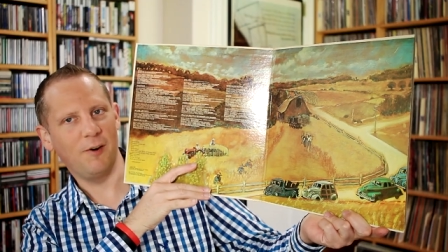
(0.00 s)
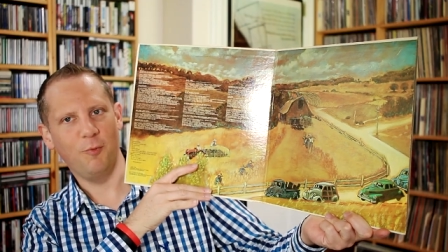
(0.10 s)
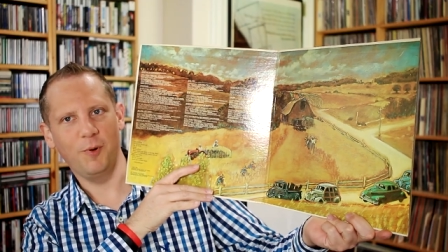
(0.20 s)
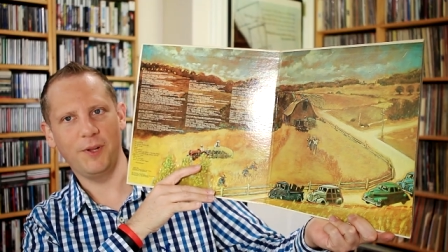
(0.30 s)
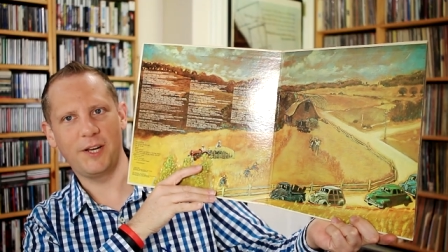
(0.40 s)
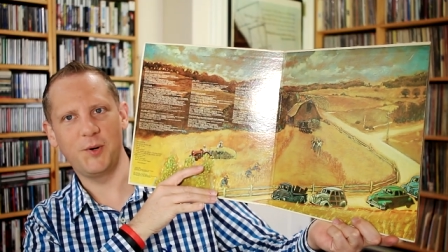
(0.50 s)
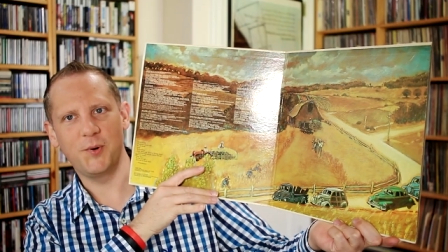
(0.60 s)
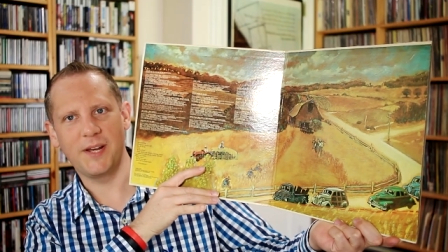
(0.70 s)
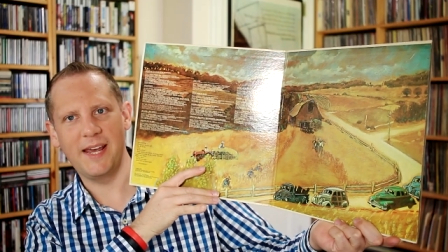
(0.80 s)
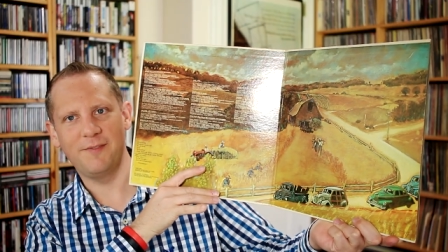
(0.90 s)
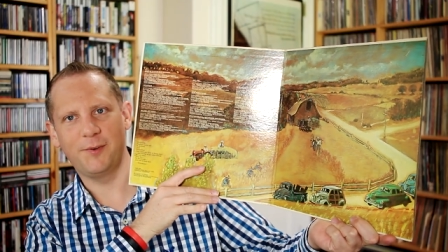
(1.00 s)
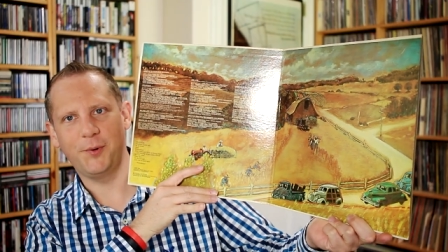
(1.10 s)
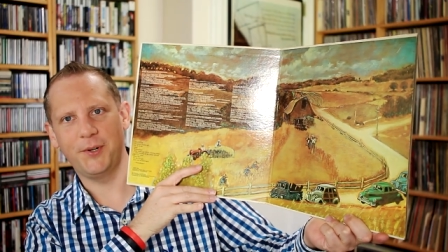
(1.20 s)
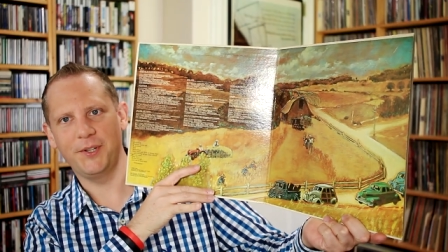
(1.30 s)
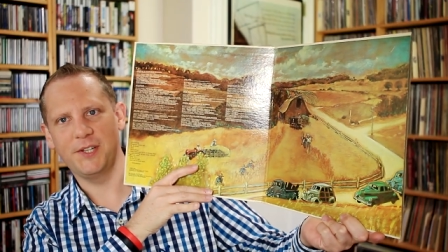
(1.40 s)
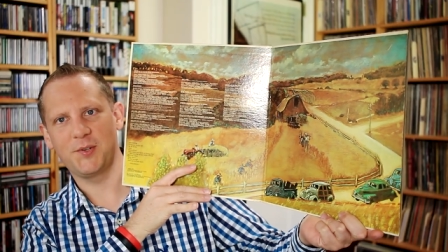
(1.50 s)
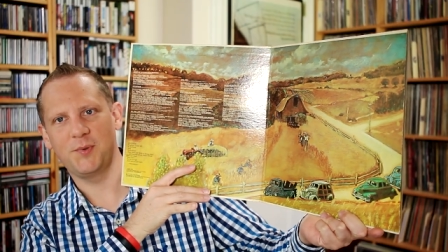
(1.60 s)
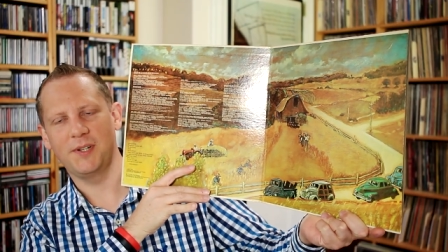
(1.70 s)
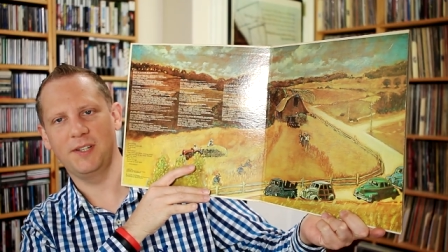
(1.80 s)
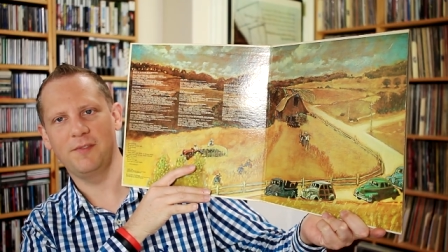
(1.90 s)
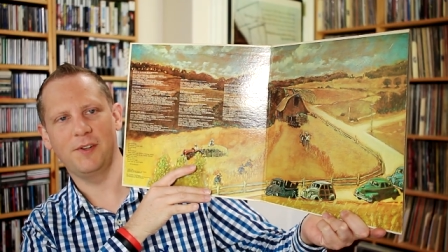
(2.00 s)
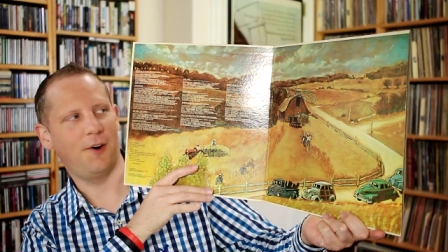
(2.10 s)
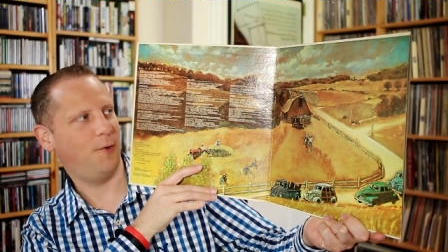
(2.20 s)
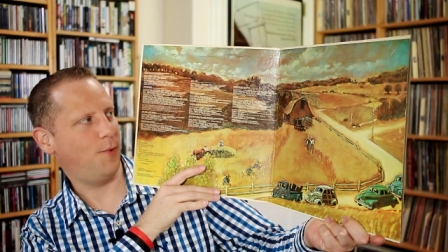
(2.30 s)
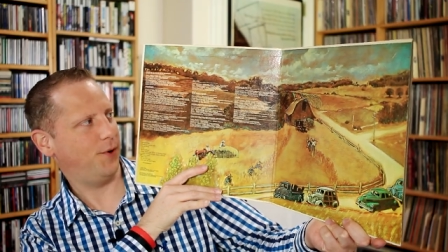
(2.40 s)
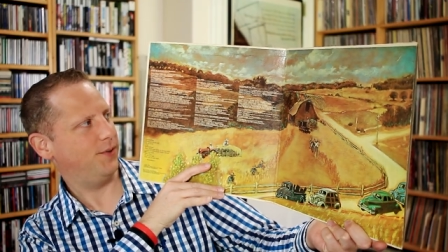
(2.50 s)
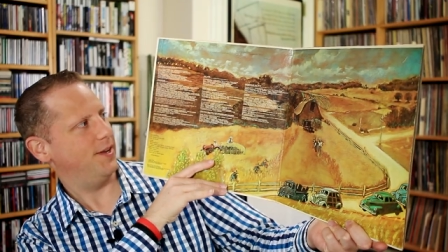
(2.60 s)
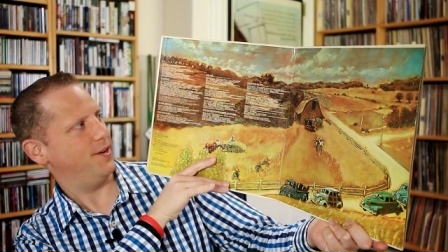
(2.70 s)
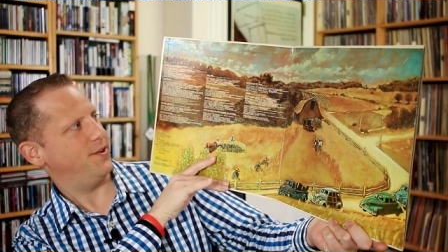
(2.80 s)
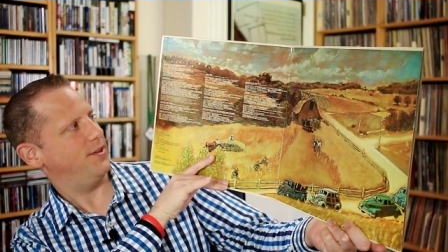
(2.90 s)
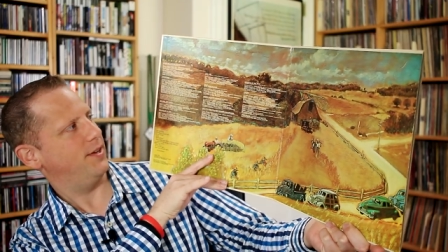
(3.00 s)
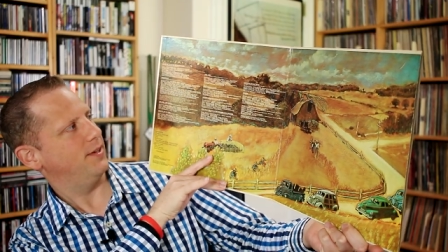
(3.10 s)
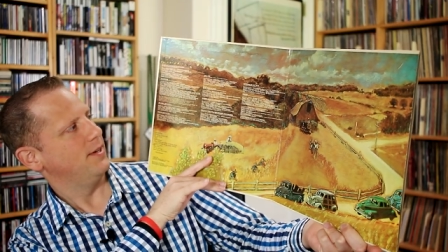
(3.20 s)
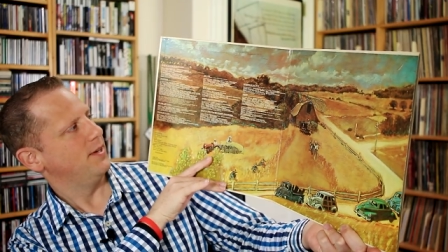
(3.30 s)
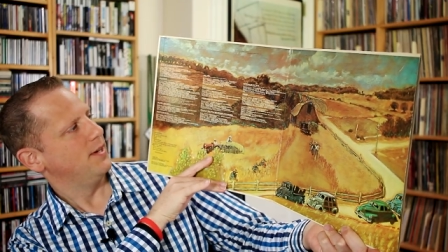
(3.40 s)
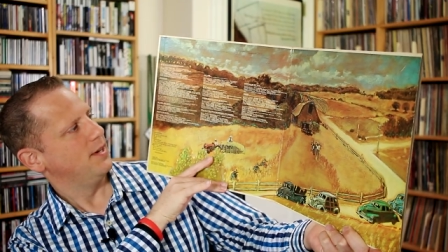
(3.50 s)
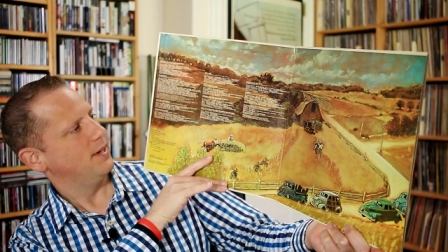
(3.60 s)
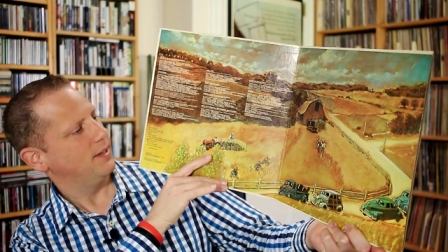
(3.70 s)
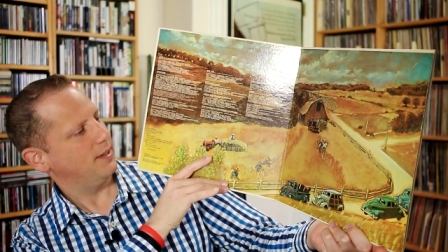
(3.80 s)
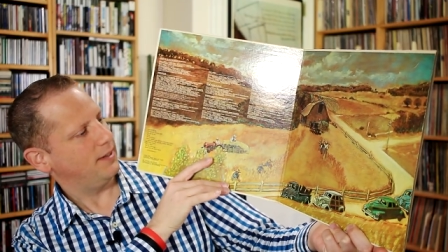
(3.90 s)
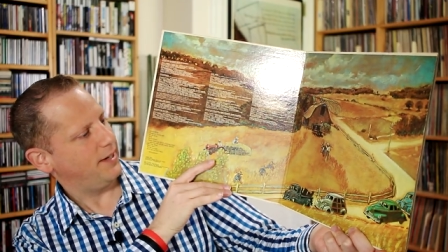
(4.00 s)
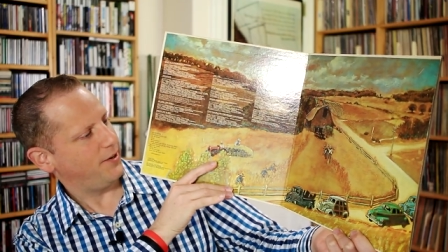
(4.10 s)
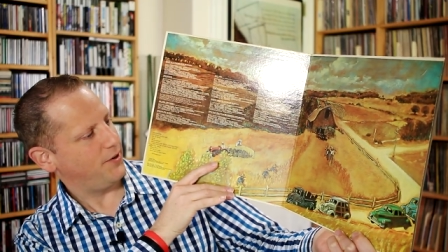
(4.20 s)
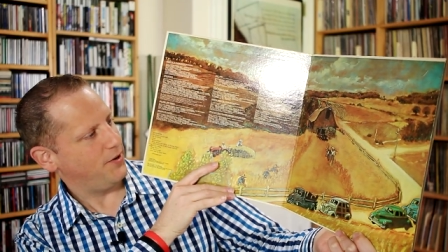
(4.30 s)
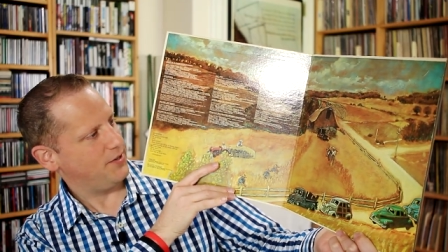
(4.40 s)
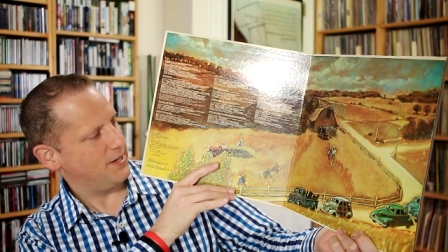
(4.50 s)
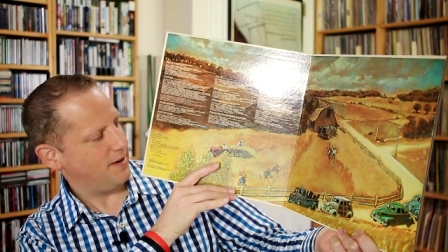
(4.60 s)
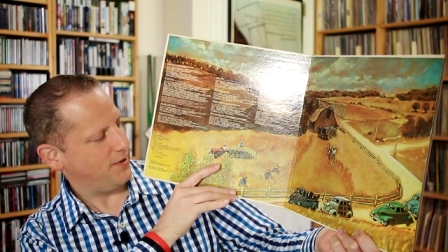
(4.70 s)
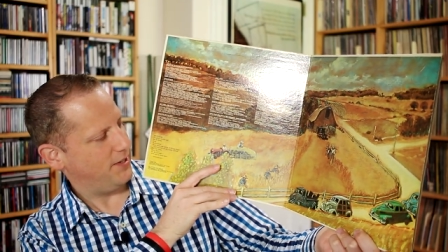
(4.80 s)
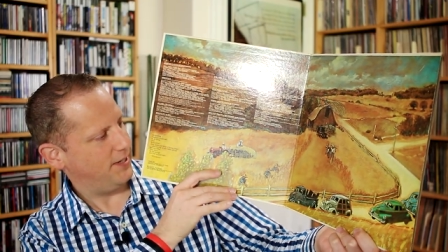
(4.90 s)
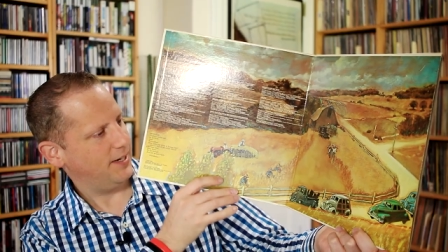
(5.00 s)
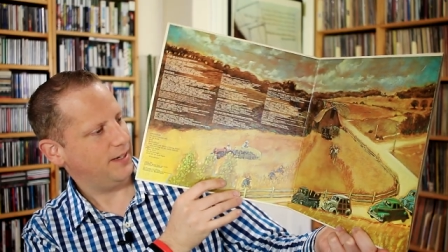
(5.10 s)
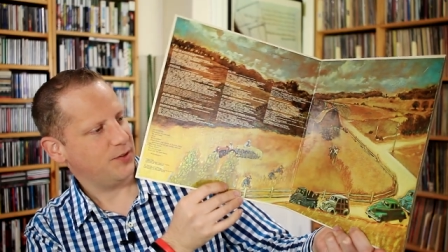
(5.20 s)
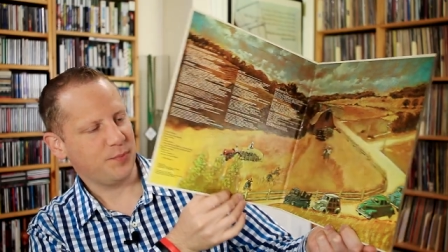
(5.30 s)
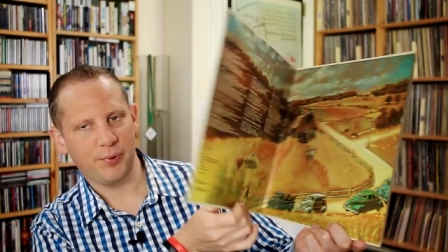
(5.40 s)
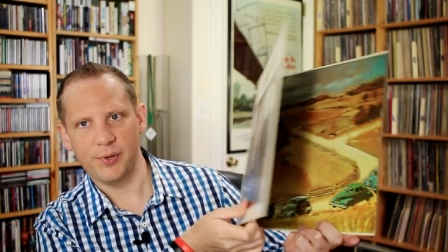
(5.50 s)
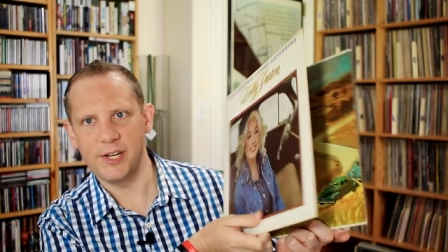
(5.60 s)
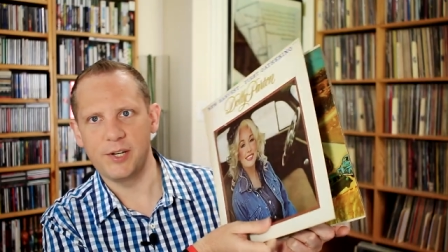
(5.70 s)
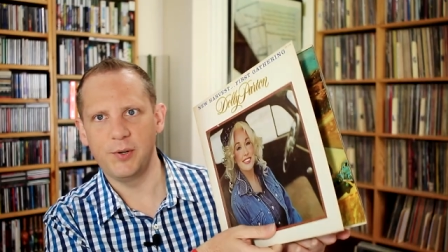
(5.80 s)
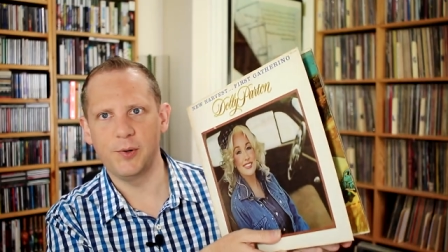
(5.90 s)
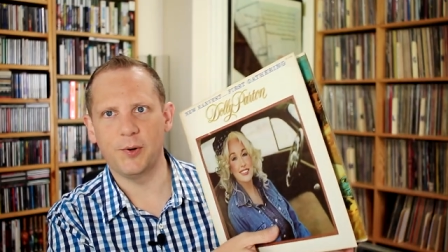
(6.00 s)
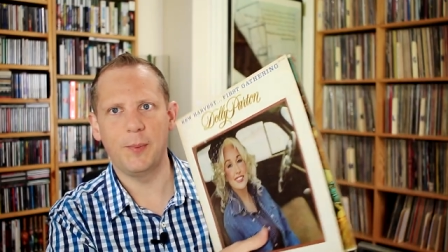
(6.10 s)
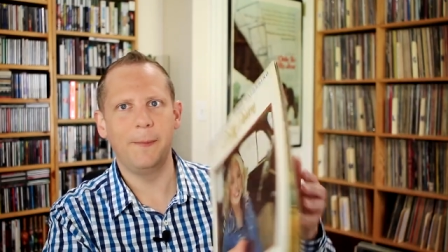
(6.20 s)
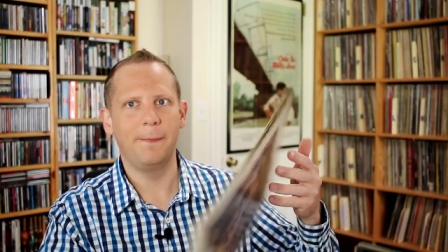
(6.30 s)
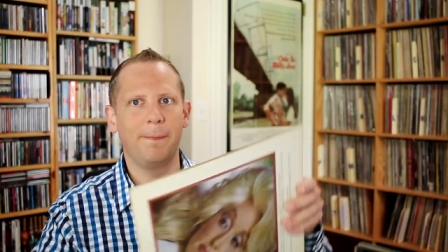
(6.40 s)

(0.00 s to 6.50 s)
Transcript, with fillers: Really cool gatefold on this one. Love the artwork there and the liner notes and everything. It was pretty cool.